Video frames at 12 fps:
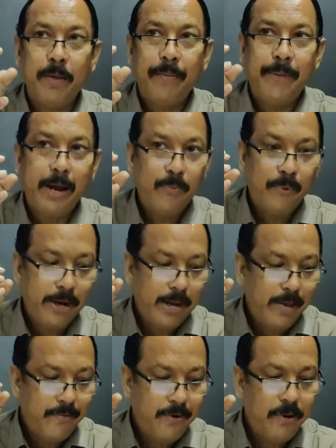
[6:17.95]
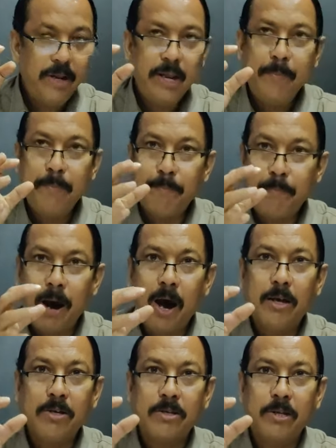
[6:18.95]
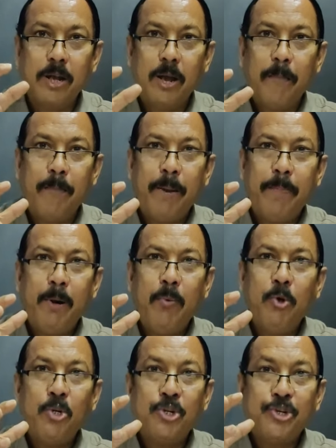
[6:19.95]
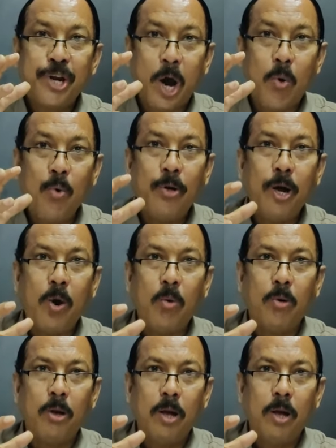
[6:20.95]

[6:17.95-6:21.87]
that whenever he passed, people would shout out,